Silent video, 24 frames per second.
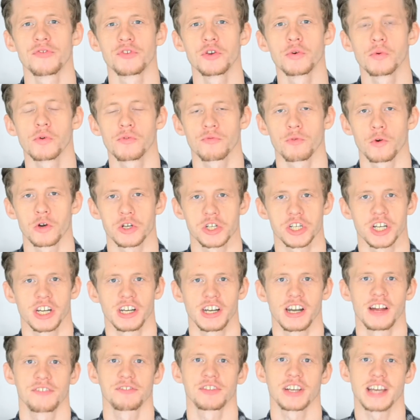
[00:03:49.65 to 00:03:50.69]
if you were fortunate
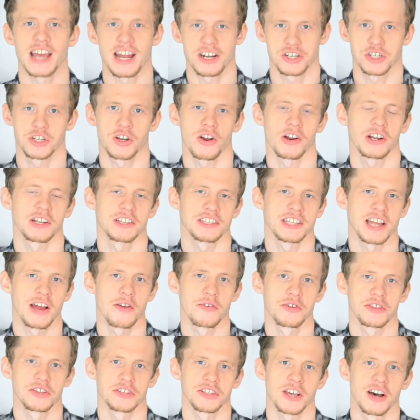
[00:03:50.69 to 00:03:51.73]
enough to catch Darkest
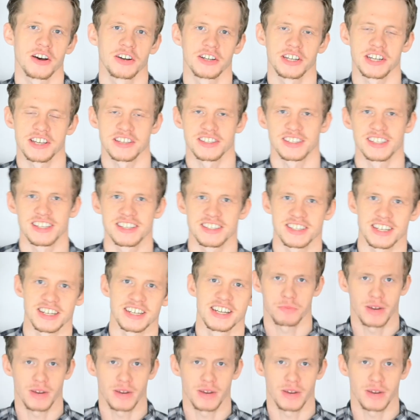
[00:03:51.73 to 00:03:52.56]
Hour this holiday season.